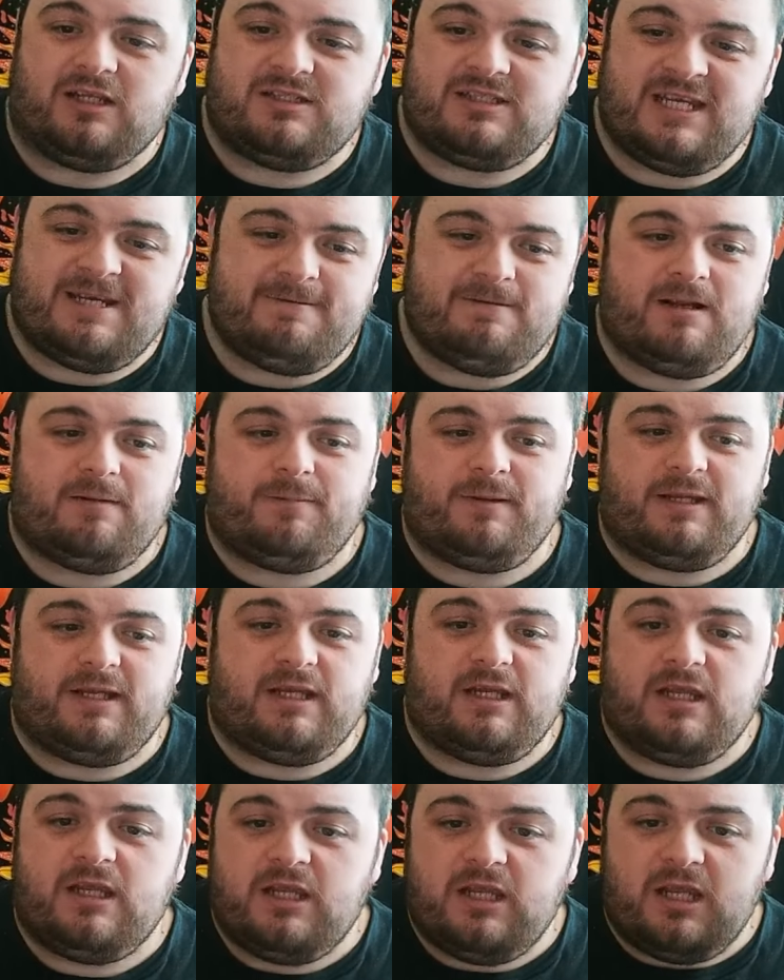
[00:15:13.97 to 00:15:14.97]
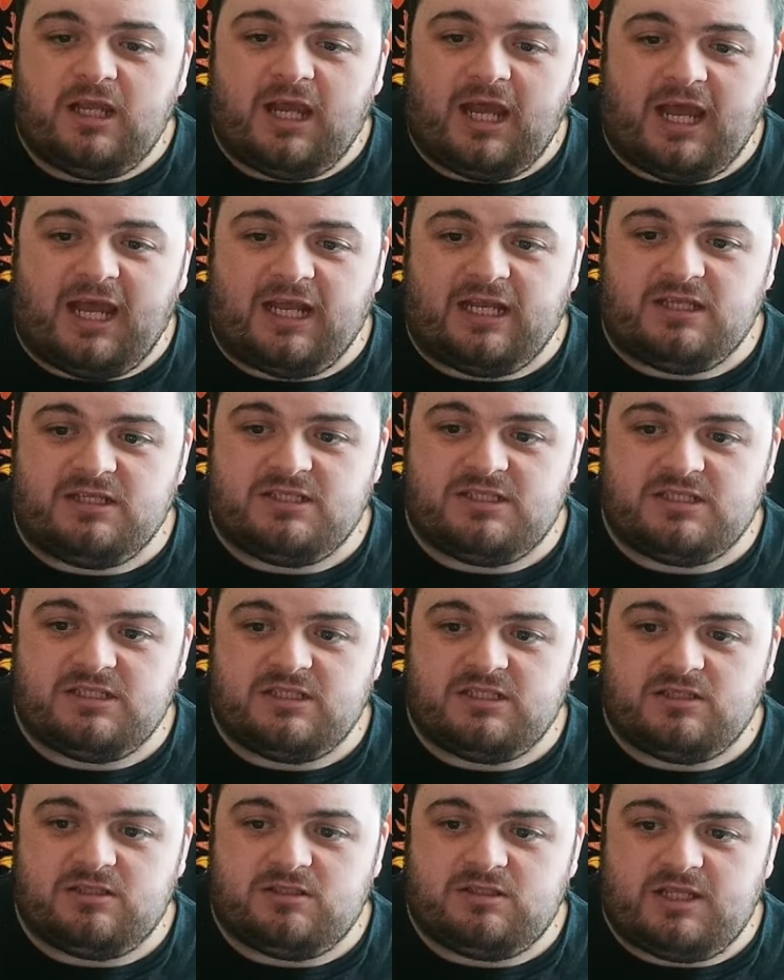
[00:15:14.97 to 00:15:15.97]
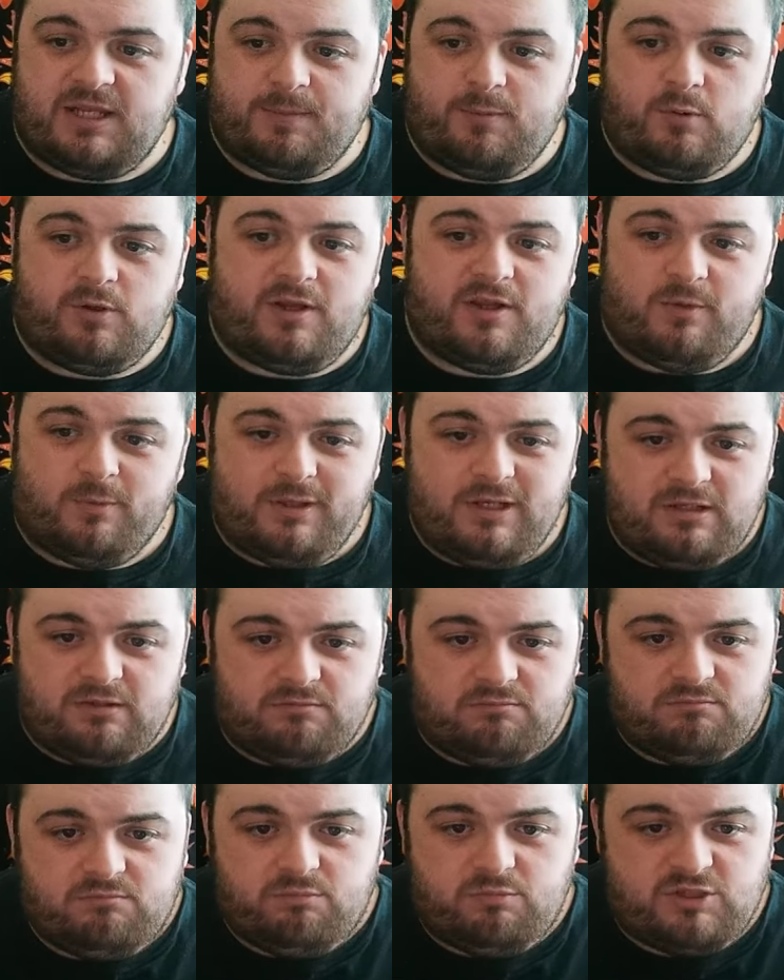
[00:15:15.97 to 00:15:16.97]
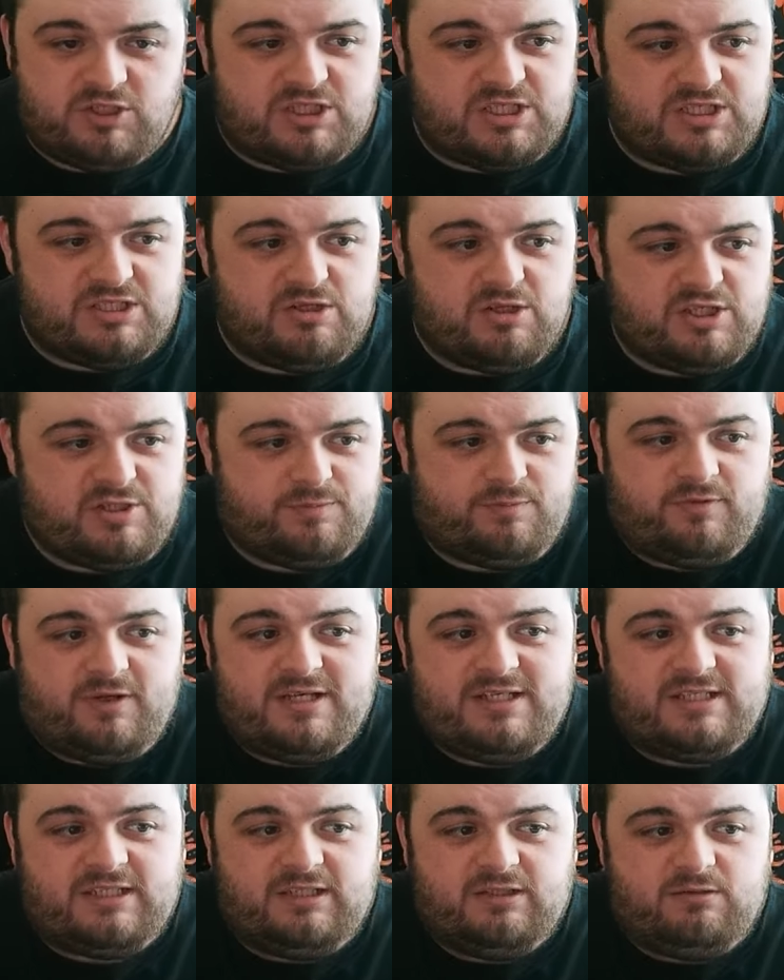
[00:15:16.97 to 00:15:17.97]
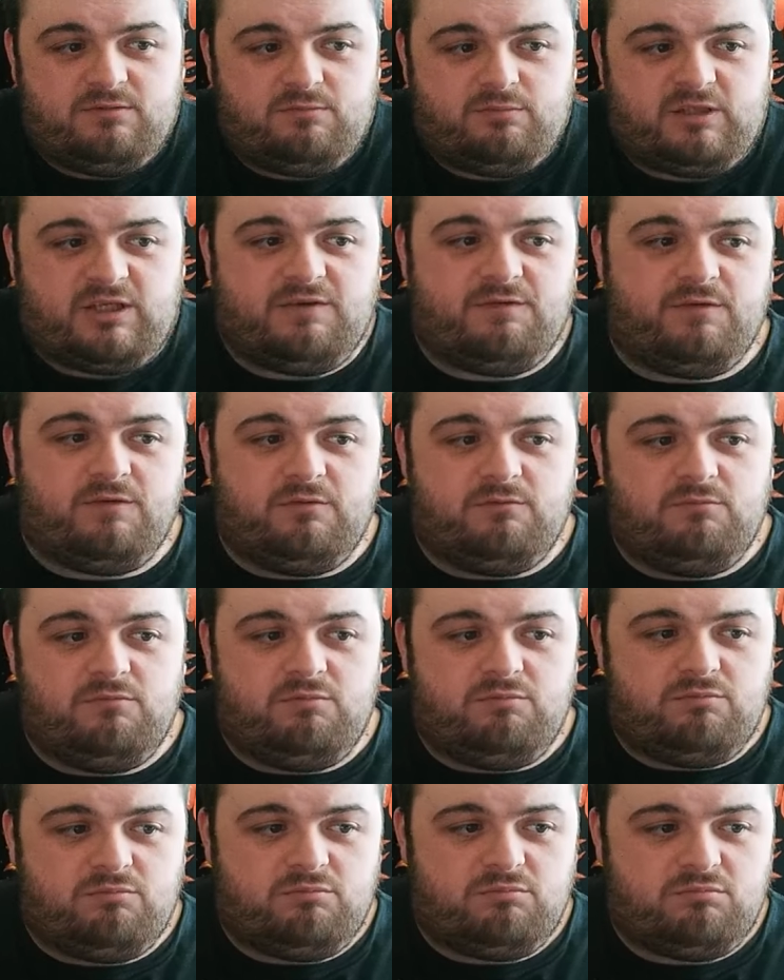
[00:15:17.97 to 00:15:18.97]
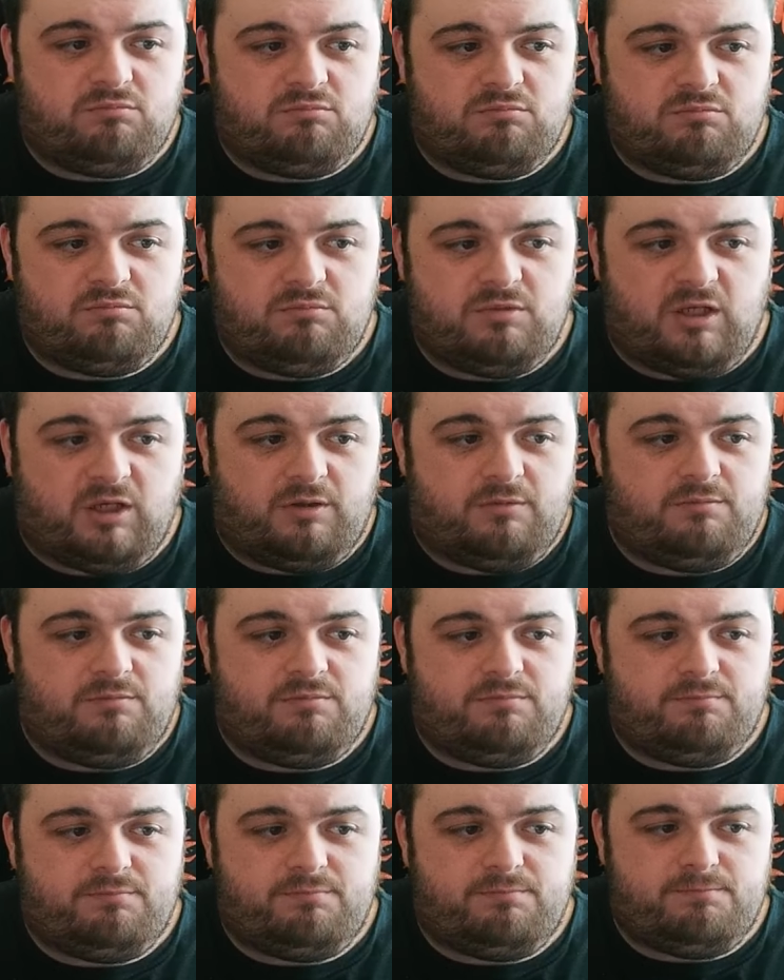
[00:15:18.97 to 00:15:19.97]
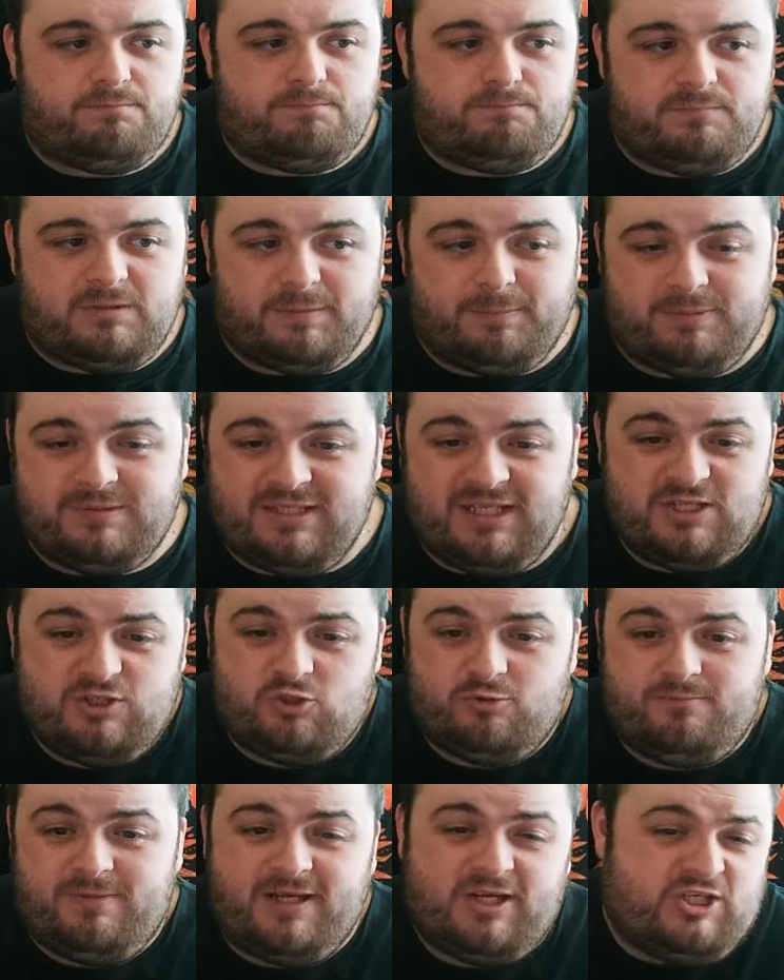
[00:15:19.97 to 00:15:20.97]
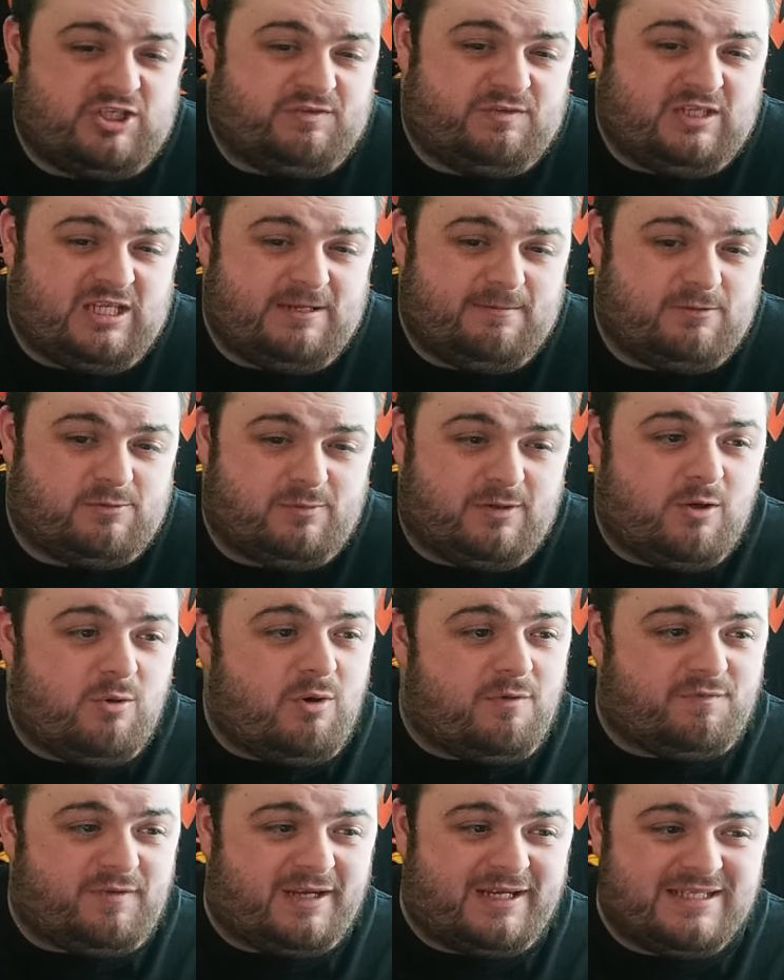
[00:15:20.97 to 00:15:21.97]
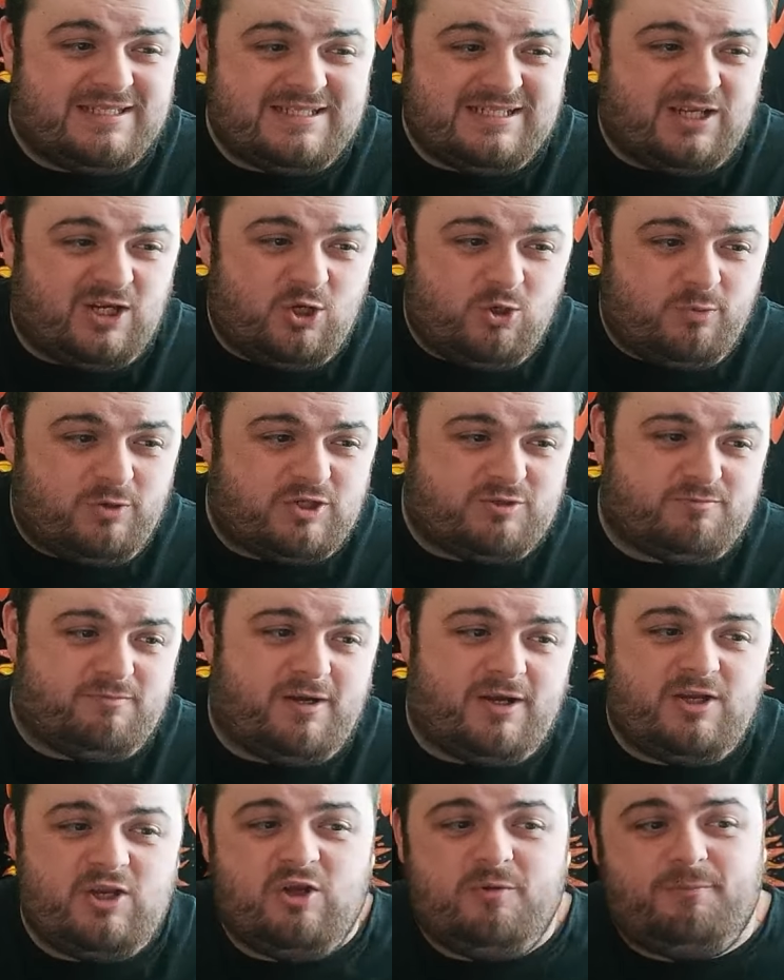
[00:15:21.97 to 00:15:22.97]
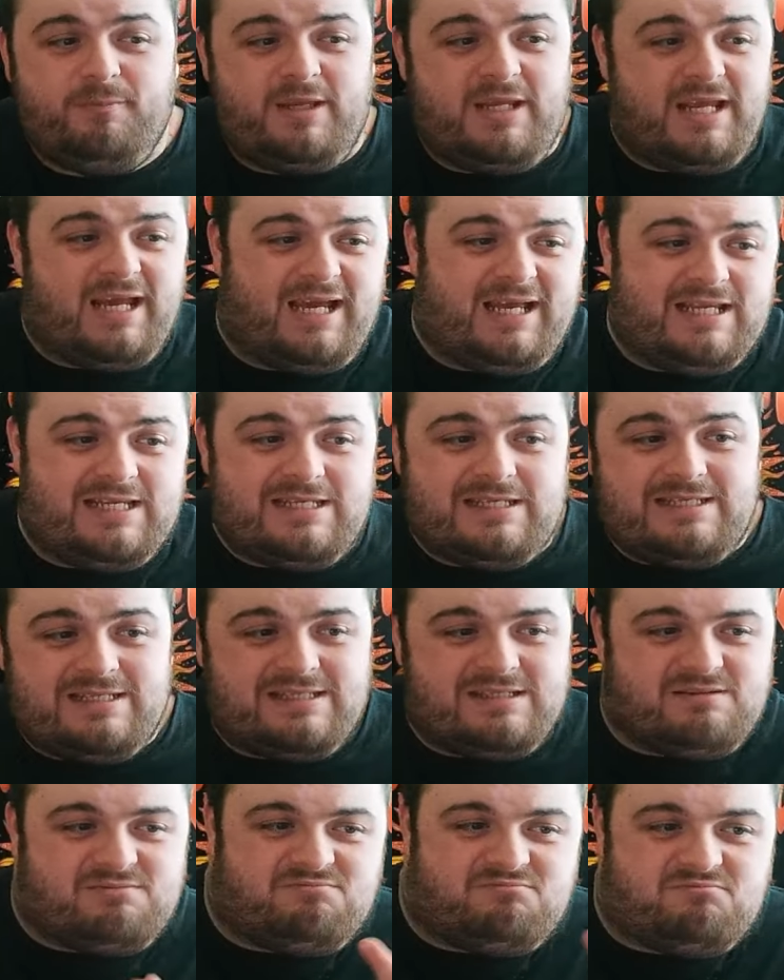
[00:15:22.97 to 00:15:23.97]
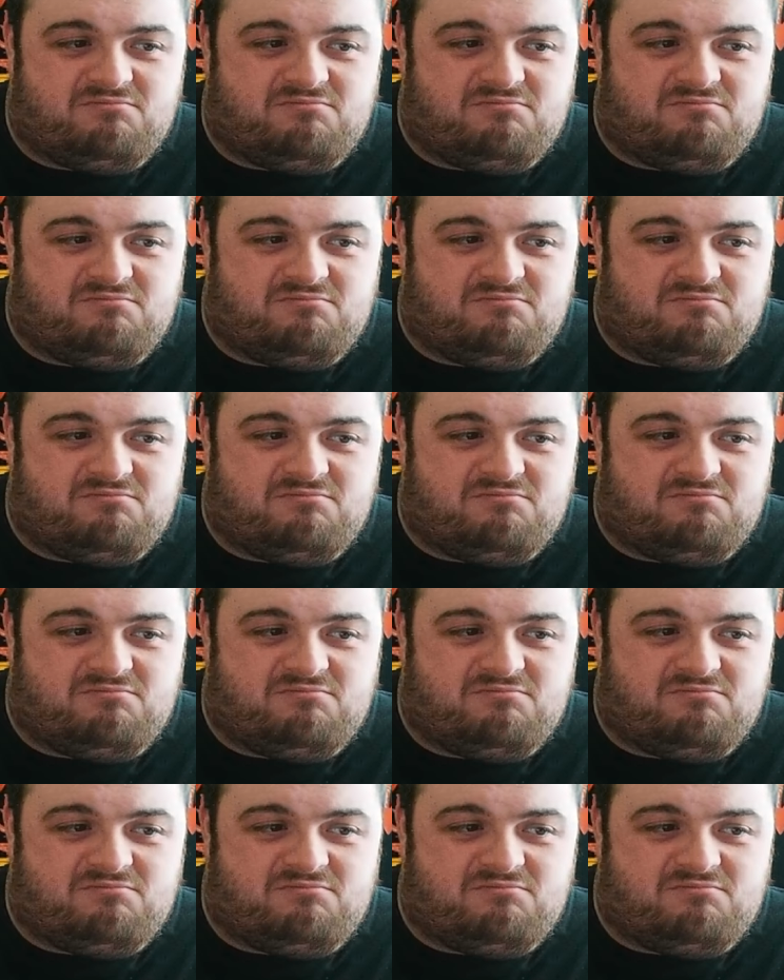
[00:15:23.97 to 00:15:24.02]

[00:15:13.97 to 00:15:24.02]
teaming up here. And they pulled out the win, which is not surprising given, you know, the potential makeshift team as well of ATO, which might not be as